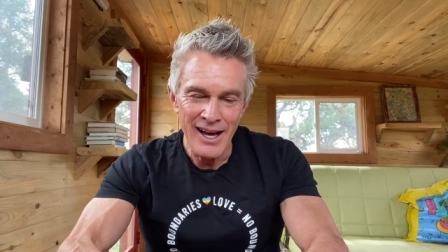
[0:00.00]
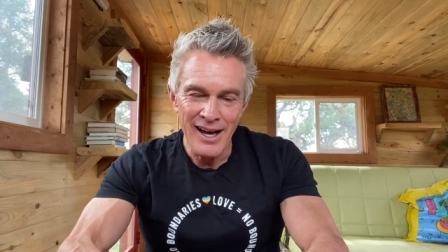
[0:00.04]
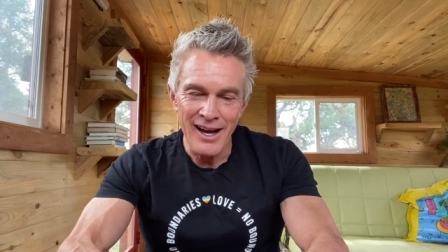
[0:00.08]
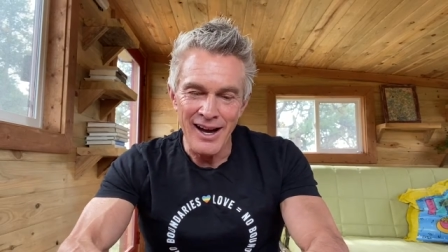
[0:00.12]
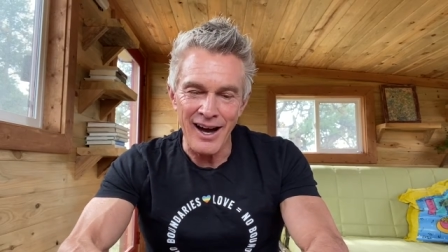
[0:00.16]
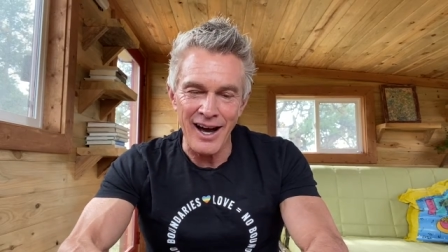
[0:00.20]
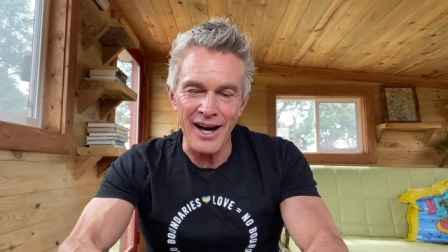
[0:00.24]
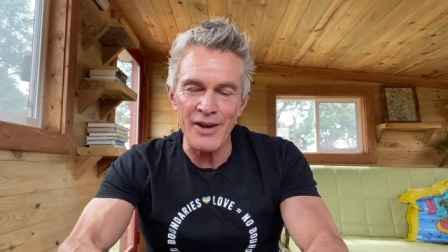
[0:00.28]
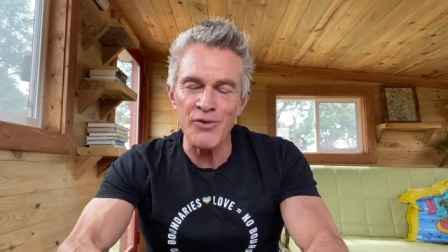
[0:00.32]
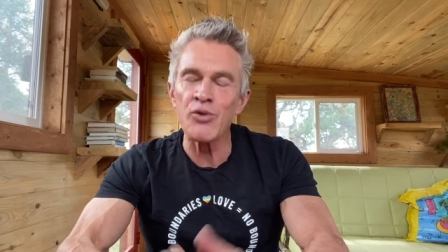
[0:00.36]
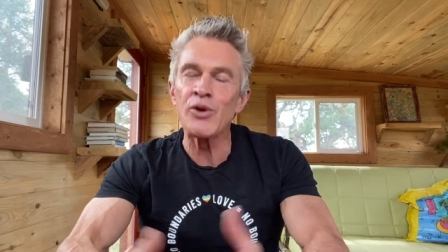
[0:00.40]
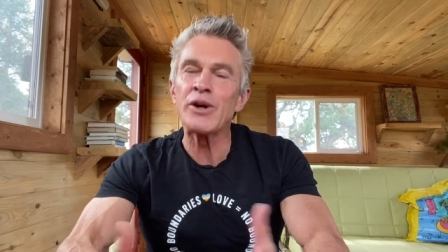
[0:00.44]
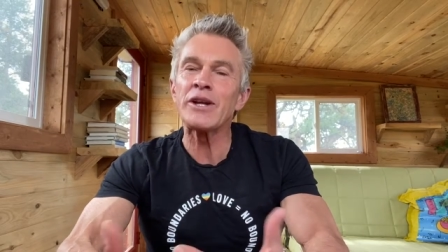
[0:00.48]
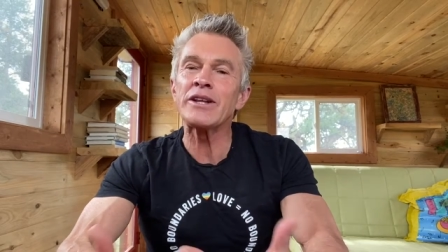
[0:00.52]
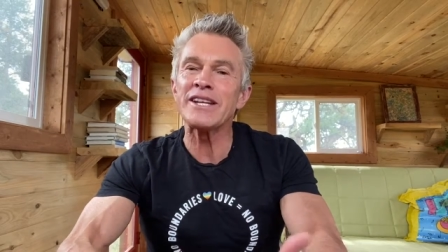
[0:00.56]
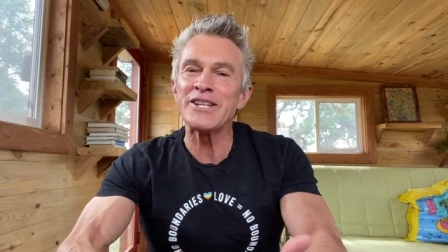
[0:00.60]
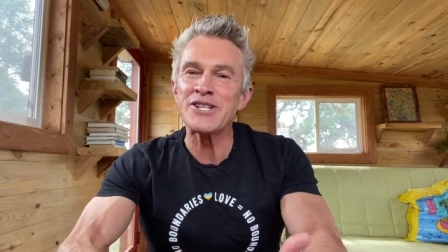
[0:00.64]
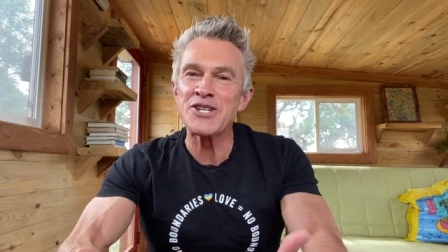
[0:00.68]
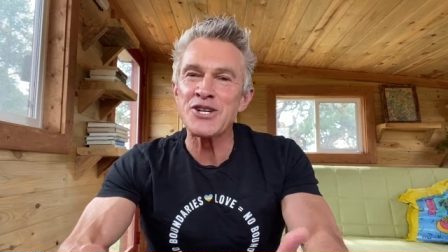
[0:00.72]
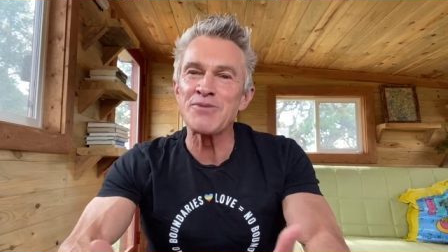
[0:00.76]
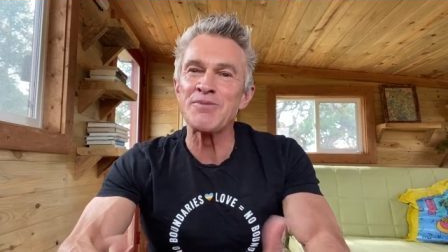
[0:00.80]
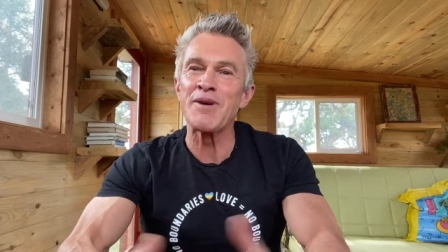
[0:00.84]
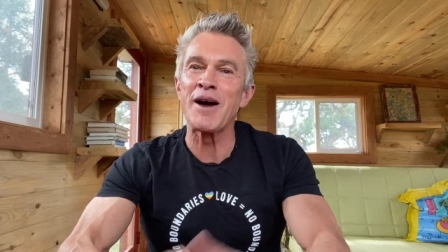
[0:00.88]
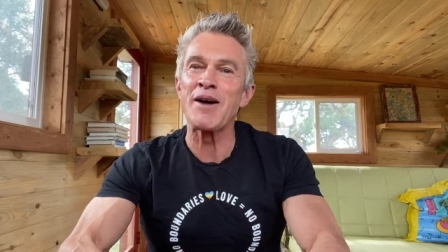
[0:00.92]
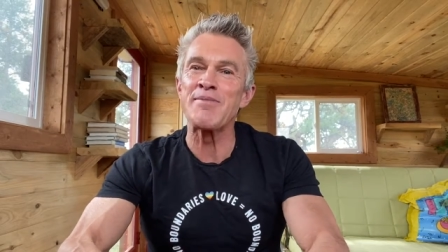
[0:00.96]
I really
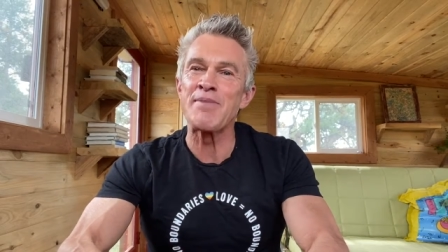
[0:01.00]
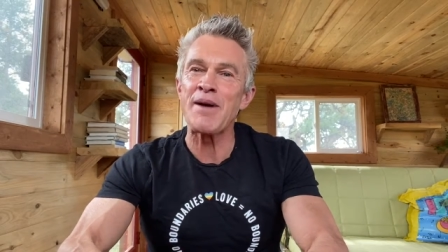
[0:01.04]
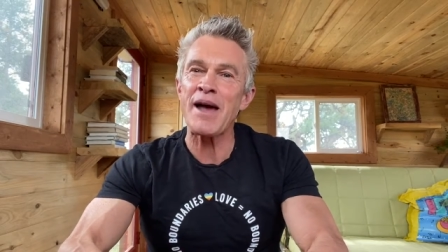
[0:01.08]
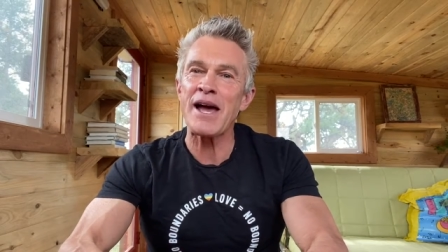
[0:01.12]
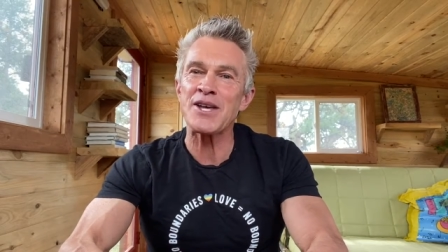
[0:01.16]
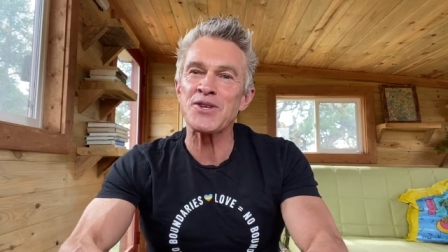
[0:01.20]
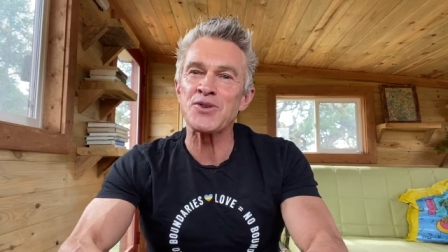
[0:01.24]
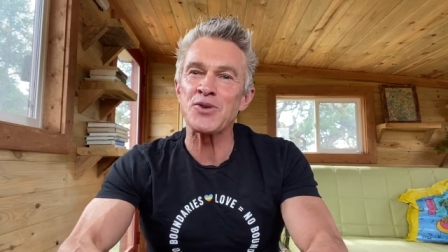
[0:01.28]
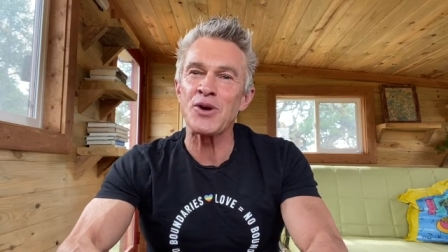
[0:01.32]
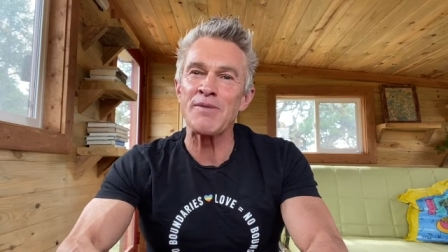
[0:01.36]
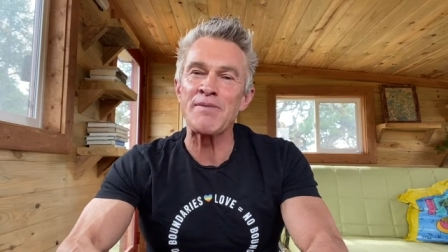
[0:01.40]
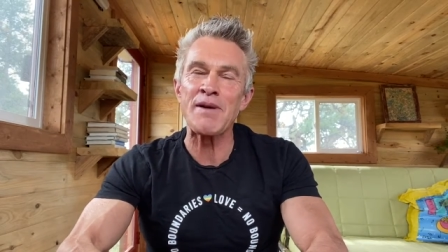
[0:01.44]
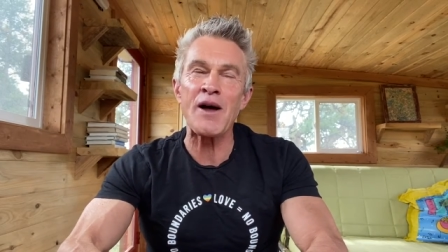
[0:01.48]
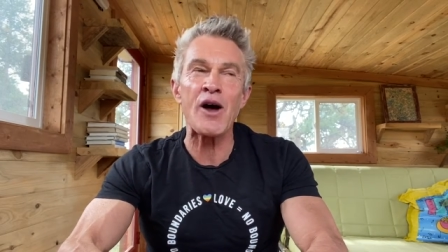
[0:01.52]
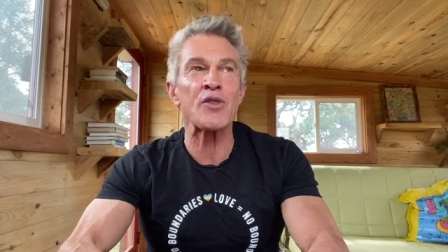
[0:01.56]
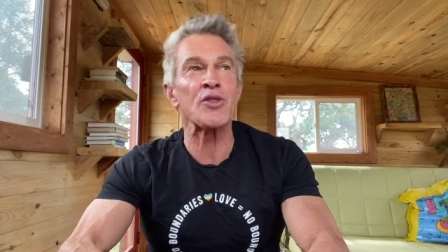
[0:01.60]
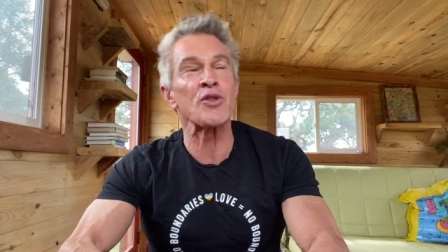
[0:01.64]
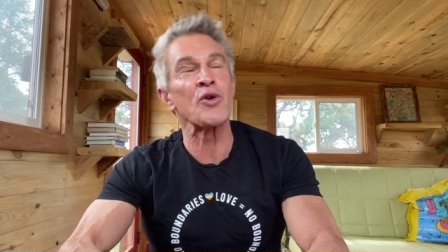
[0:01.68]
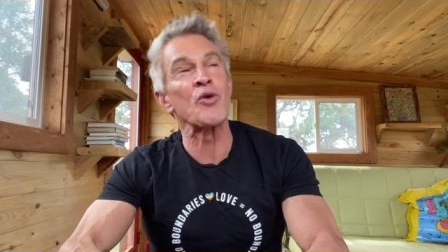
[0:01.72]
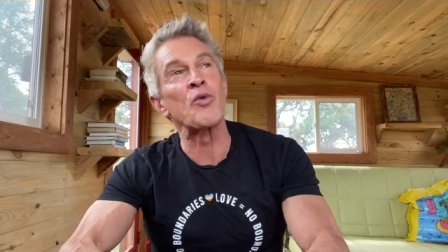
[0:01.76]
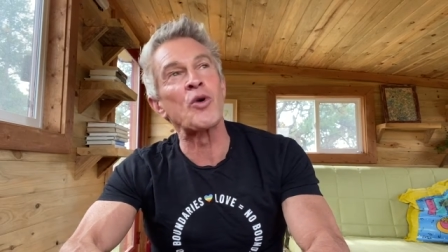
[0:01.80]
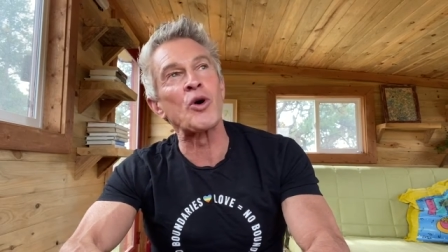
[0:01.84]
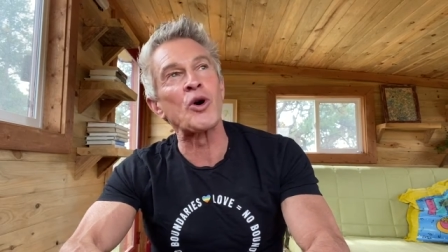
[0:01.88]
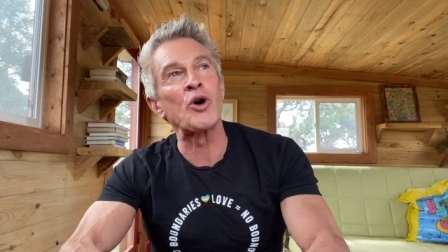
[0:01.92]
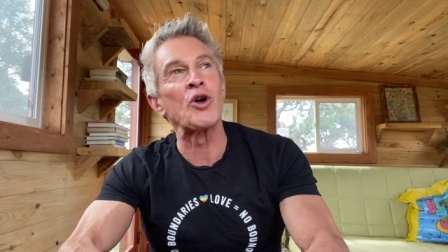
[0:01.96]
do my best when I'm out in the
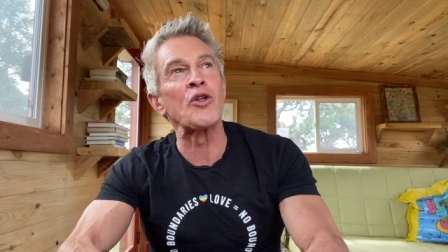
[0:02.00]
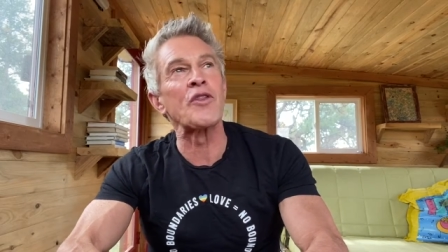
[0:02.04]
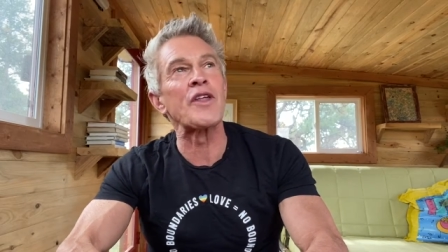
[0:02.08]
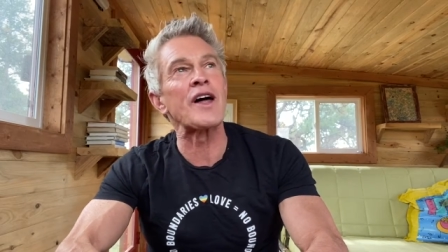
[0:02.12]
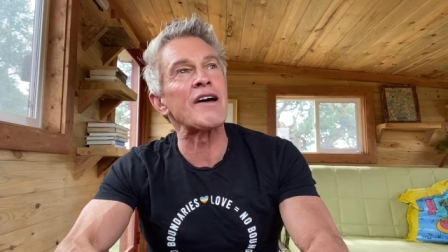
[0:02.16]
world.